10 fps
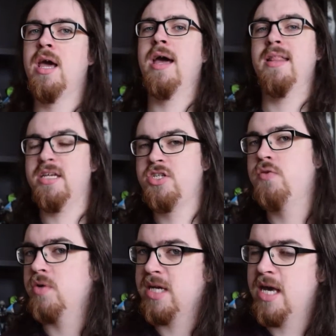unless you
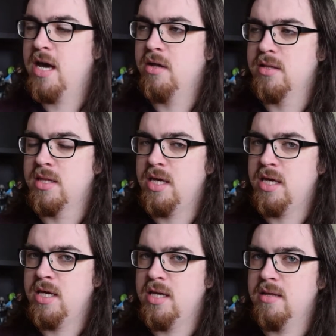want to count
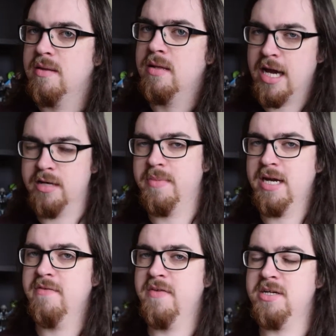the
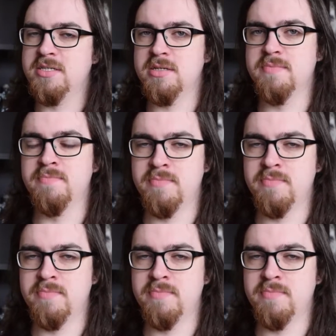animated feature,